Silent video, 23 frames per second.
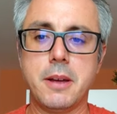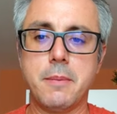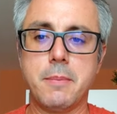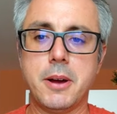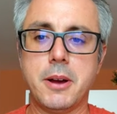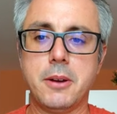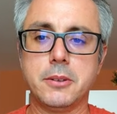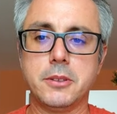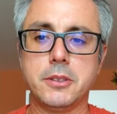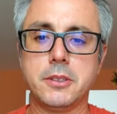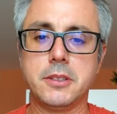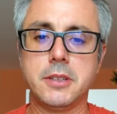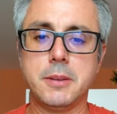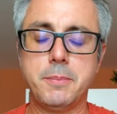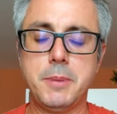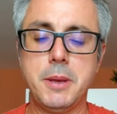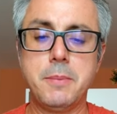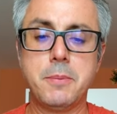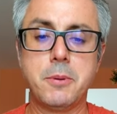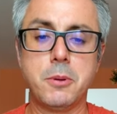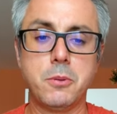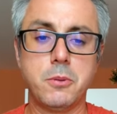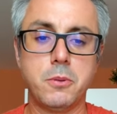about the
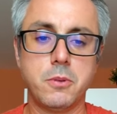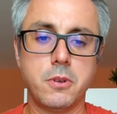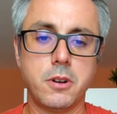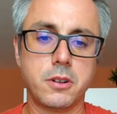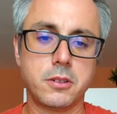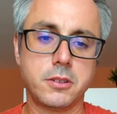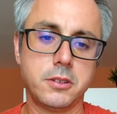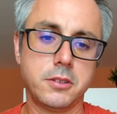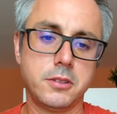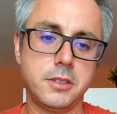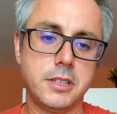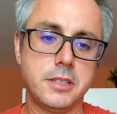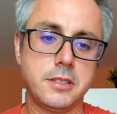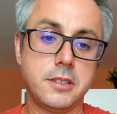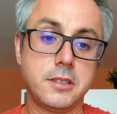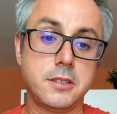people who worked on this.